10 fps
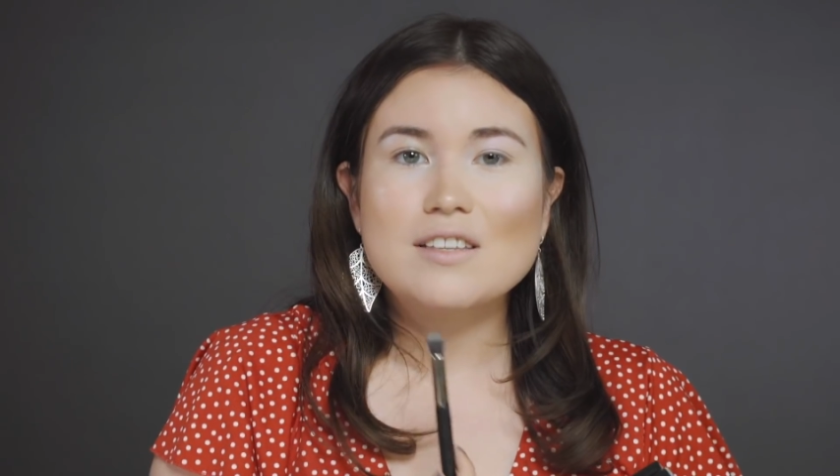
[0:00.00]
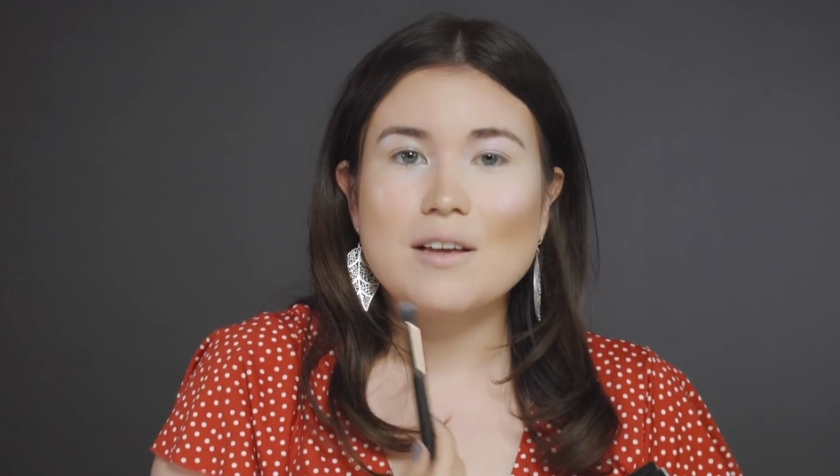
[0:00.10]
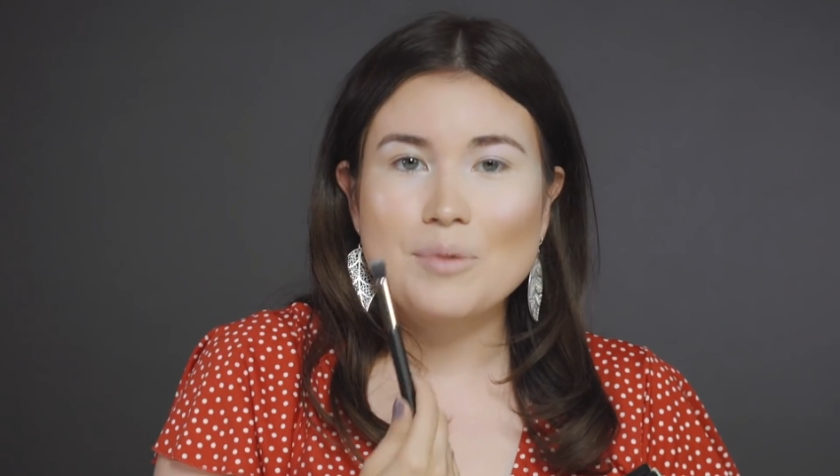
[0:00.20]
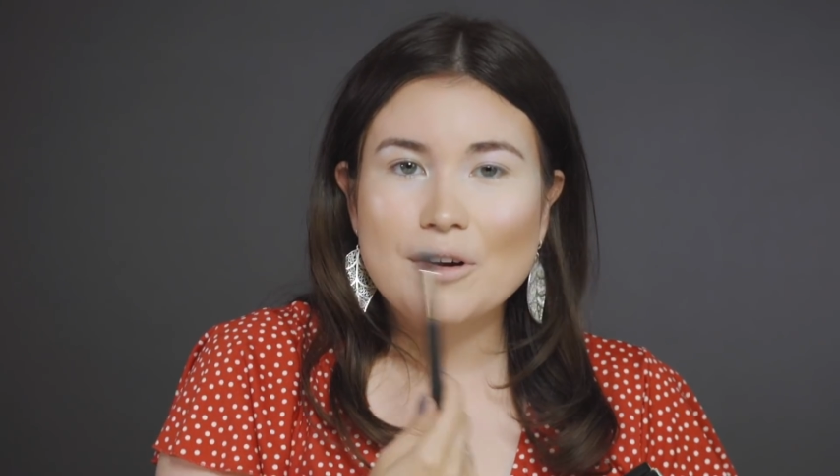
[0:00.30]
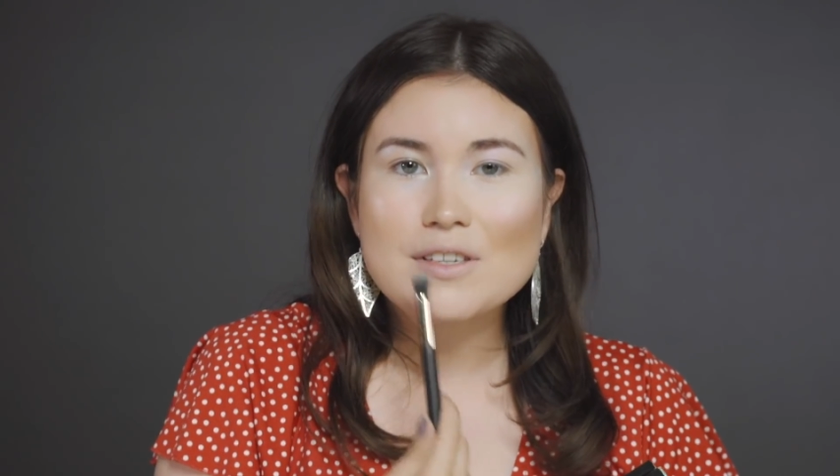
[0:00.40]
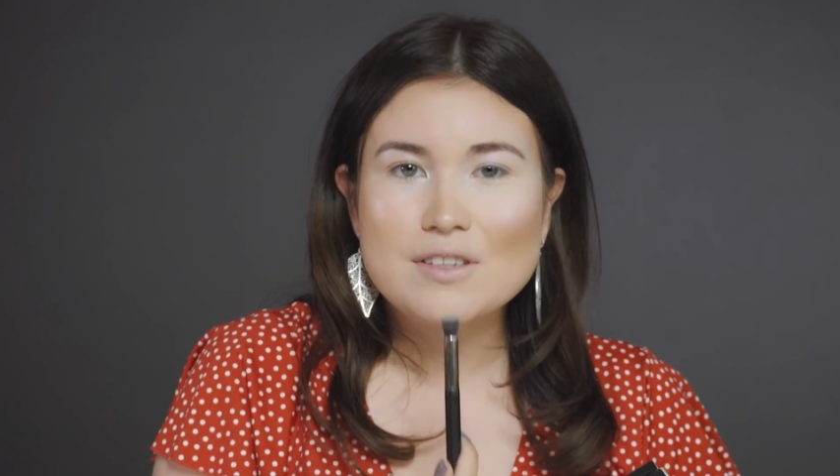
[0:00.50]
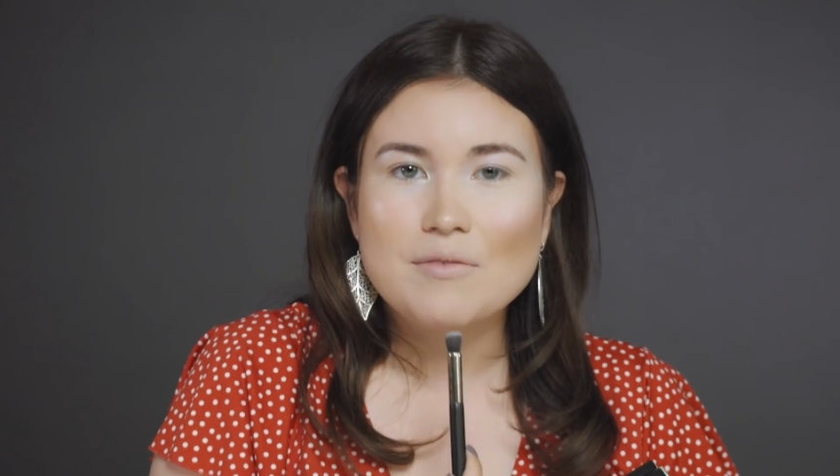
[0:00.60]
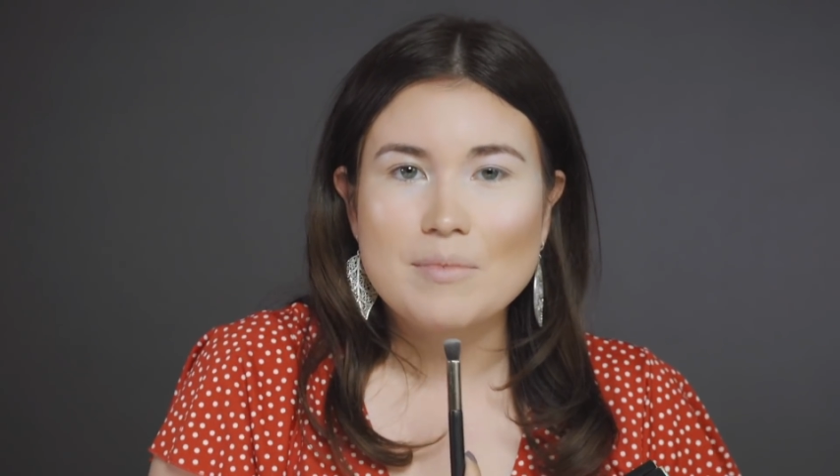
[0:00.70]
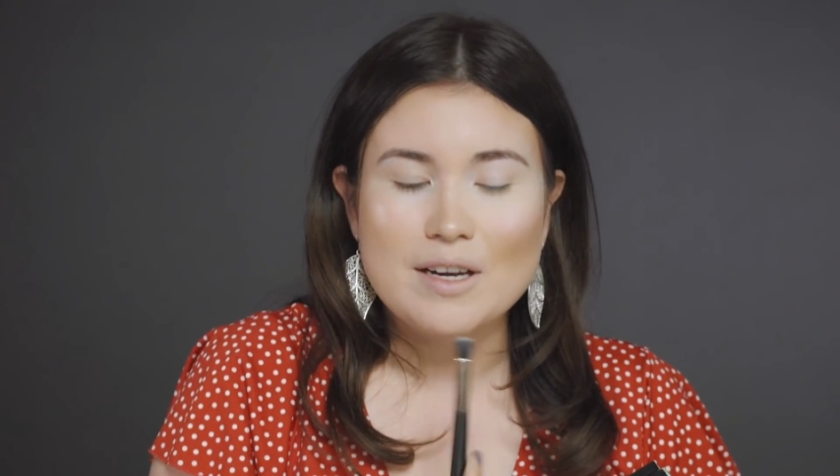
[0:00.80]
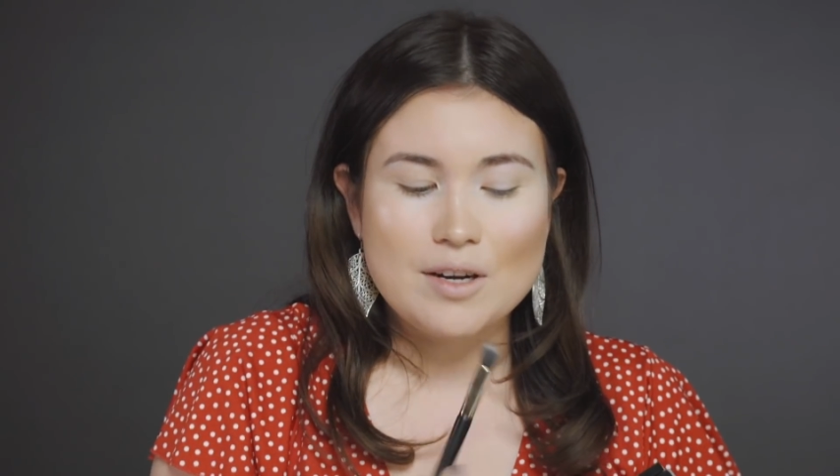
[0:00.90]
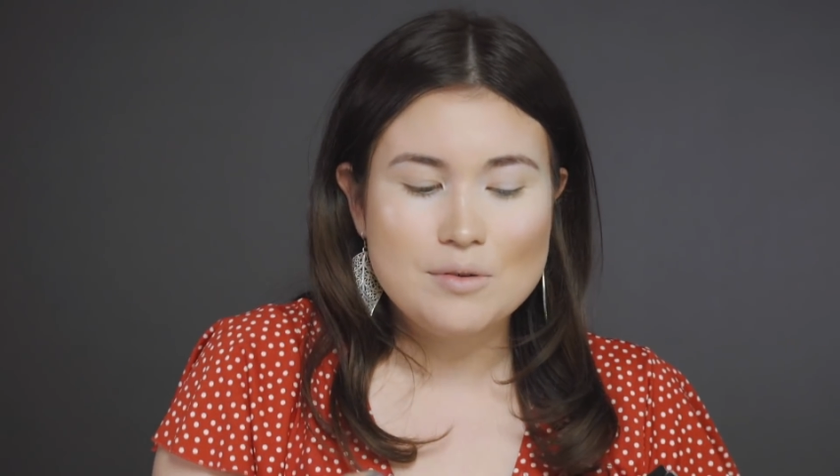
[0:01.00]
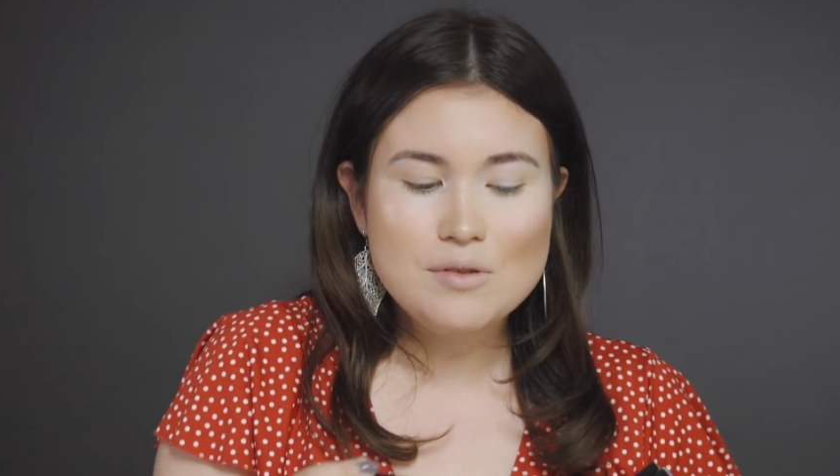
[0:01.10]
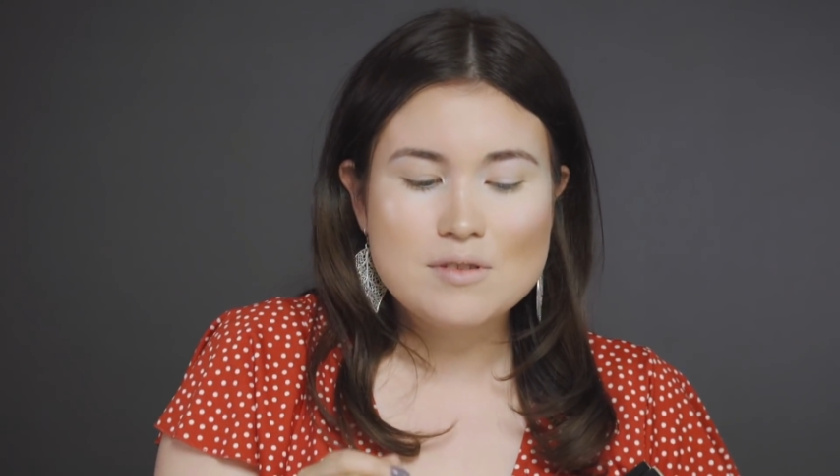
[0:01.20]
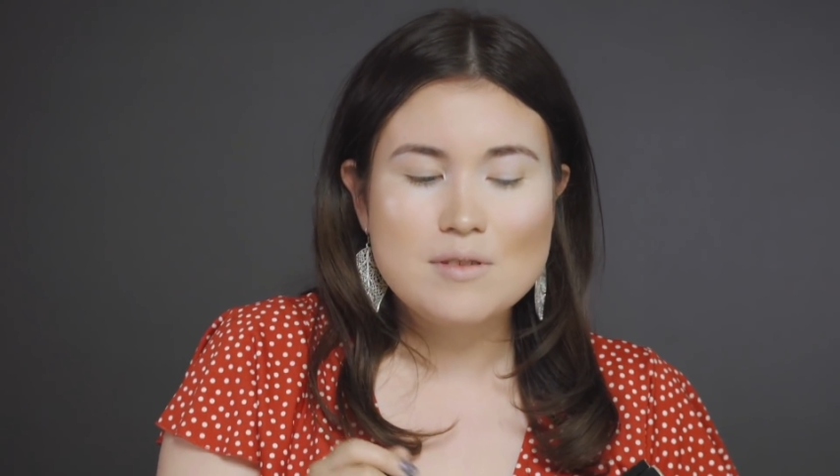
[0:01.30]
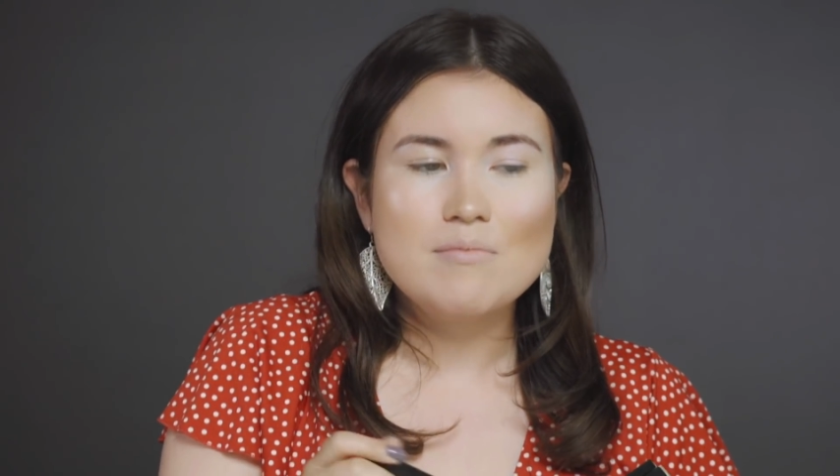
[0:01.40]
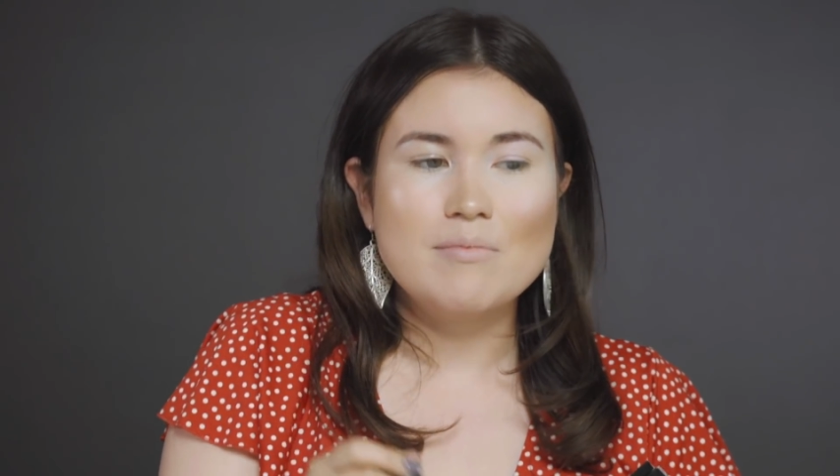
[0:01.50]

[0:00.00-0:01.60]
the appearance of my nose